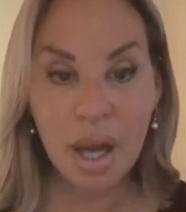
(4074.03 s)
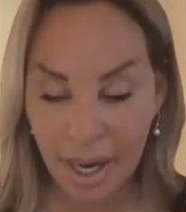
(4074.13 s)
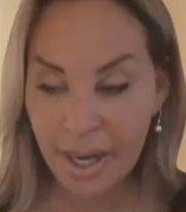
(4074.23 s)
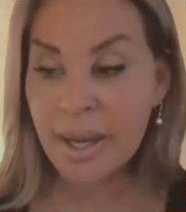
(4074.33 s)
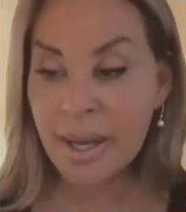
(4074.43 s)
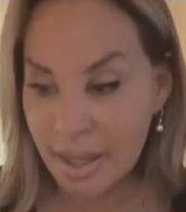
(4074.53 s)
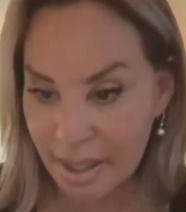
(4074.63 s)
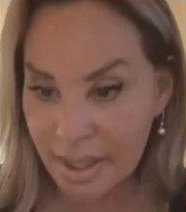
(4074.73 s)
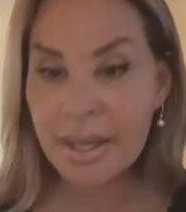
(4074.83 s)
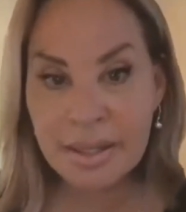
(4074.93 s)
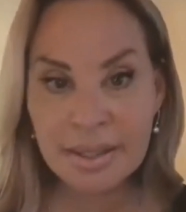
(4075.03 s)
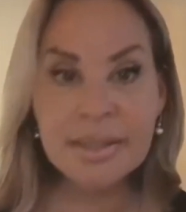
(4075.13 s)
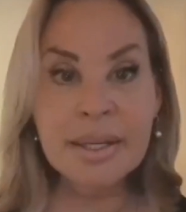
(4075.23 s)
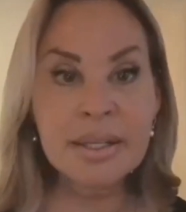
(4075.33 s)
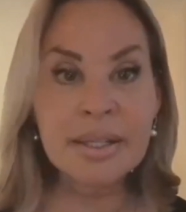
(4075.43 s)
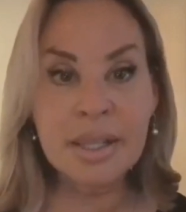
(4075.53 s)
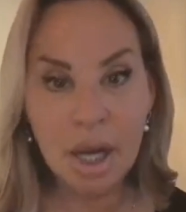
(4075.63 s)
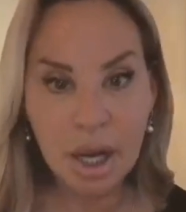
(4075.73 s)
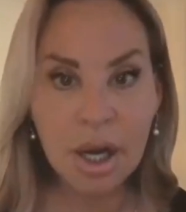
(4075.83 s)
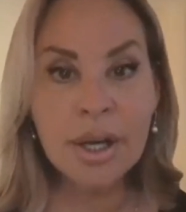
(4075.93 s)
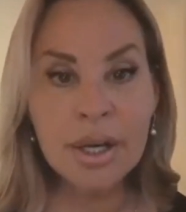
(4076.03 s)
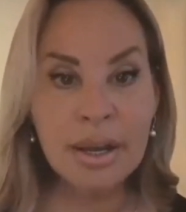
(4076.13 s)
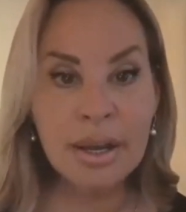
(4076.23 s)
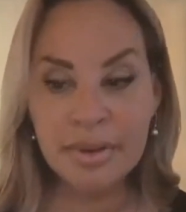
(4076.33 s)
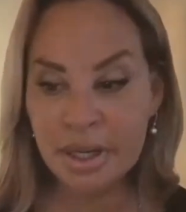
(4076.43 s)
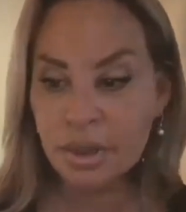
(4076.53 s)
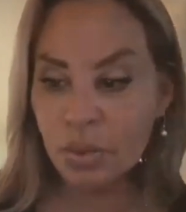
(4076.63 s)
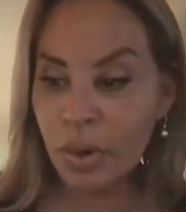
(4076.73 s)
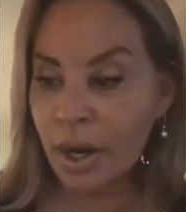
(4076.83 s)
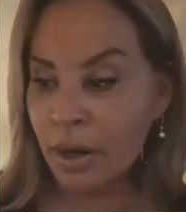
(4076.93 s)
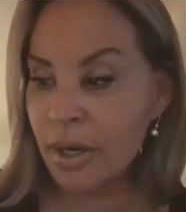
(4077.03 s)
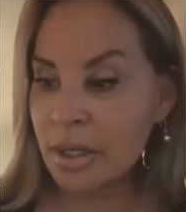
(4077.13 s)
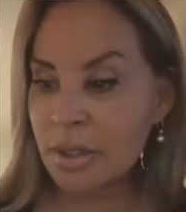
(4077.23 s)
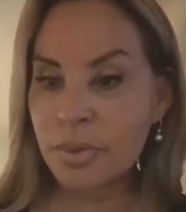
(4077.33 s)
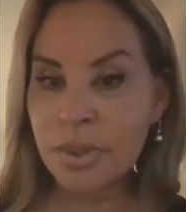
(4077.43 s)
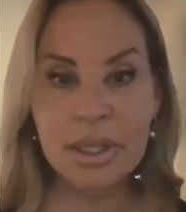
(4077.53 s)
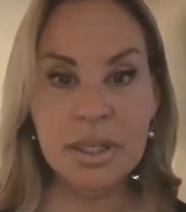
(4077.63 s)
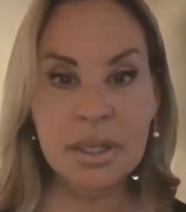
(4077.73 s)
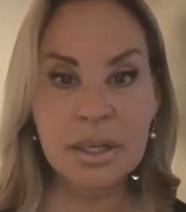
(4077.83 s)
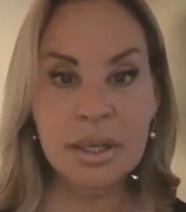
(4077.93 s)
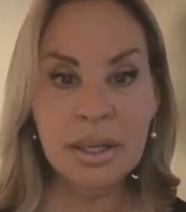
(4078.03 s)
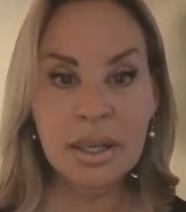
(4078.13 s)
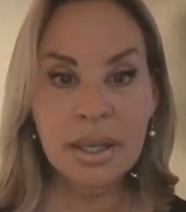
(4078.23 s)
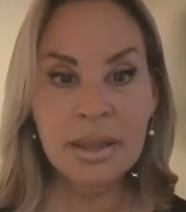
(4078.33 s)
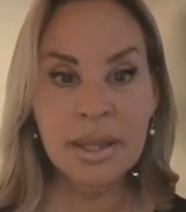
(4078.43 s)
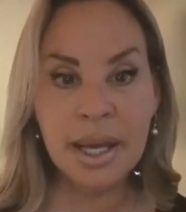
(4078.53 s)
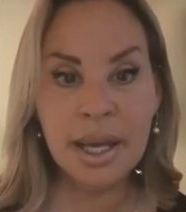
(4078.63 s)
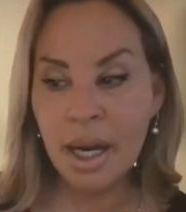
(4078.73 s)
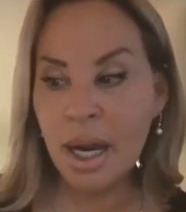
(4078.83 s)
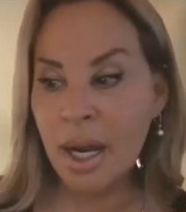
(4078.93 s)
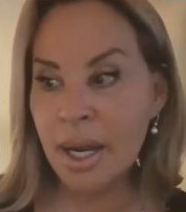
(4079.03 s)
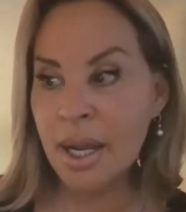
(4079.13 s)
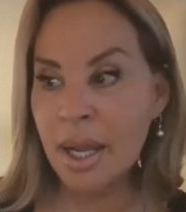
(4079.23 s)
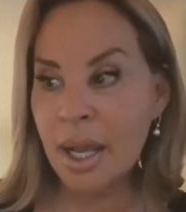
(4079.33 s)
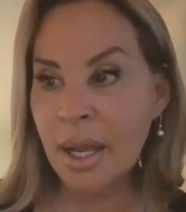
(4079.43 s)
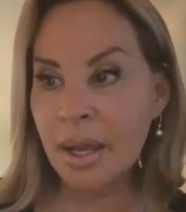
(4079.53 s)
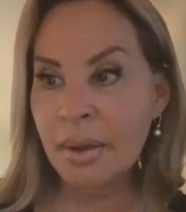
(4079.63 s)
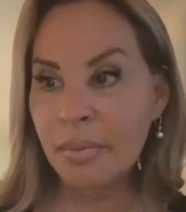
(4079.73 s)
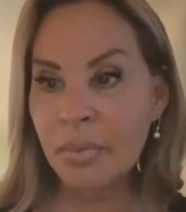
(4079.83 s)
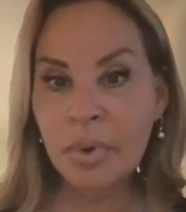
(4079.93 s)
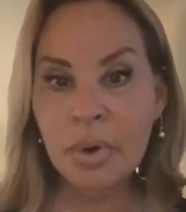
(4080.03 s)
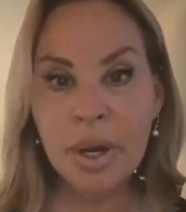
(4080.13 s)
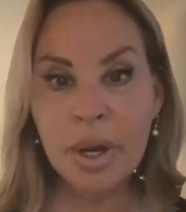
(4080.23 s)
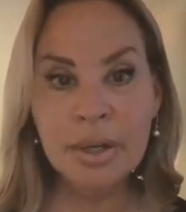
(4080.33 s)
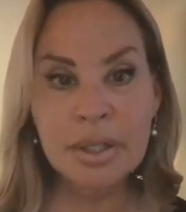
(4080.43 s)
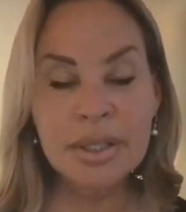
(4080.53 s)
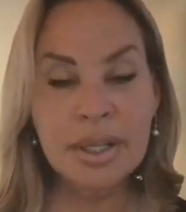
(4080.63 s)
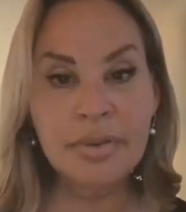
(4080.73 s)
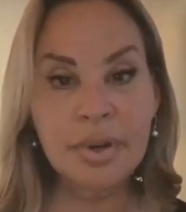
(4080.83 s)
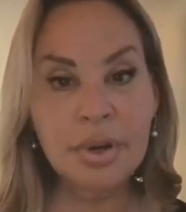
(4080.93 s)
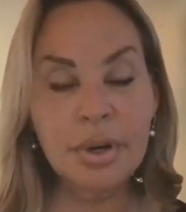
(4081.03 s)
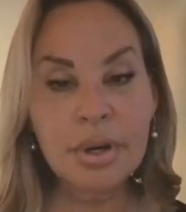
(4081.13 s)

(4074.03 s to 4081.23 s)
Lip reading: I insist on evidence where it is written that I am required to suffer.